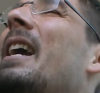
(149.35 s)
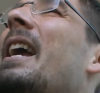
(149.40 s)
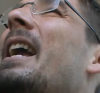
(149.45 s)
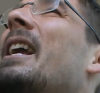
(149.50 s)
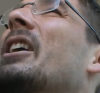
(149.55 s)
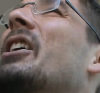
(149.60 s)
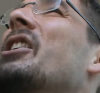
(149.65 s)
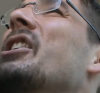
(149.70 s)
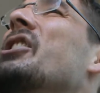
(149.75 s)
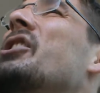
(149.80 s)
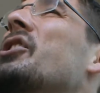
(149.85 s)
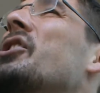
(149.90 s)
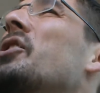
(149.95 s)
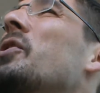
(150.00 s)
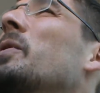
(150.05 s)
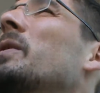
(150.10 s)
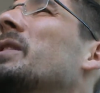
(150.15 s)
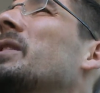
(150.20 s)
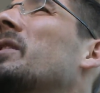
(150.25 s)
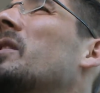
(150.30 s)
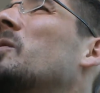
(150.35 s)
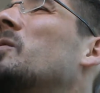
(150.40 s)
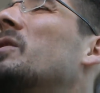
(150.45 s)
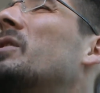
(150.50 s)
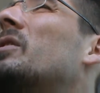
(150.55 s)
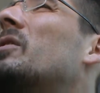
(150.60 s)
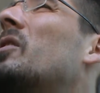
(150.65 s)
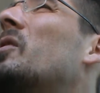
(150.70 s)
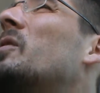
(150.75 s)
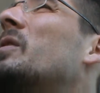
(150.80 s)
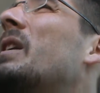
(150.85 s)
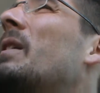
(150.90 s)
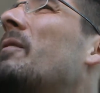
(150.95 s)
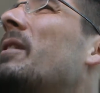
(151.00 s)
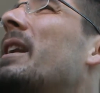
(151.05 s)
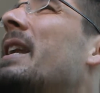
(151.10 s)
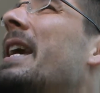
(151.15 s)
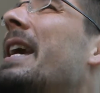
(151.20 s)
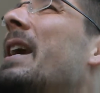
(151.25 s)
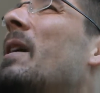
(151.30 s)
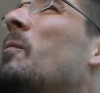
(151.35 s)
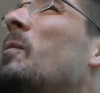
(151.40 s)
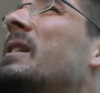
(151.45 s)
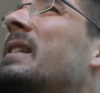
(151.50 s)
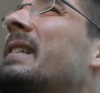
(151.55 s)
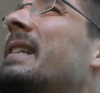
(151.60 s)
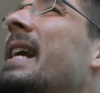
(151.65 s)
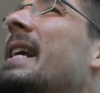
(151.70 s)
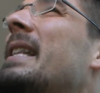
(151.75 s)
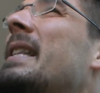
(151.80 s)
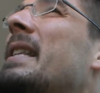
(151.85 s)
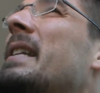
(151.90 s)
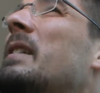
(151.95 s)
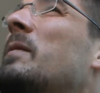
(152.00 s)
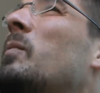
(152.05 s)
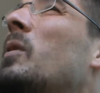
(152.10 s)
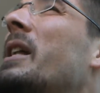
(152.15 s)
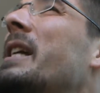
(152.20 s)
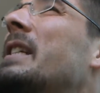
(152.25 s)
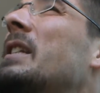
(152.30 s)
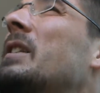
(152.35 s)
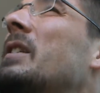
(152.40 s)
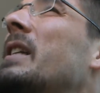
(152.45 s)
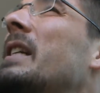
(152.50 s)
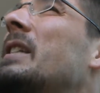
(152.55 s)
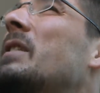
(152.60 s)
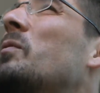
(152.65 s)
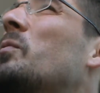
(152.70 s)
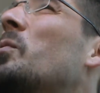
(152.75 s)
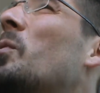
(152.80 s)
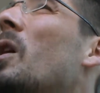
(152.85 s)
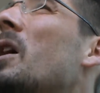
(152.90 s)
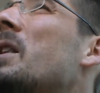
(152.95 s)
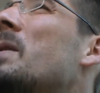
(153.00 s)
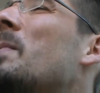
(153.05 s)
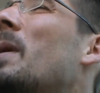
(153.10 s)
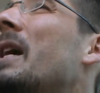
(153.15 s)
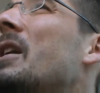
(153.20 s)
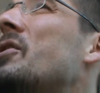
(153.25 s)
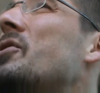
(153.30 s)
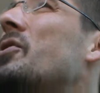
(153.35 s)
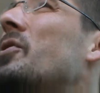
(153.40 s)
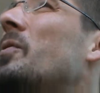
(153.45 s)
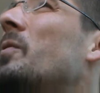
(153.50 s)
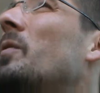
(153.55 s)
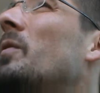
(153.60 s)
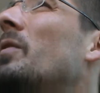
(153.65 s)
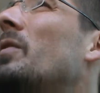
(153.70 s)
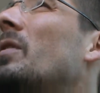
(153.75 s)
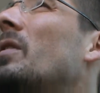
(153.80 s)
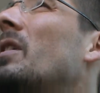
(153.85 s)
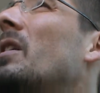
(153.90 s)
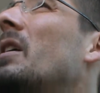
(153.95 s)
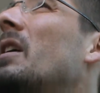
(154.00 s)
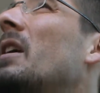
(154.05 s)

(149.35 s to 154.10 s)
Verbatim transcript: And Kenesha uses those slurs every day when saying that this place is run by Jews.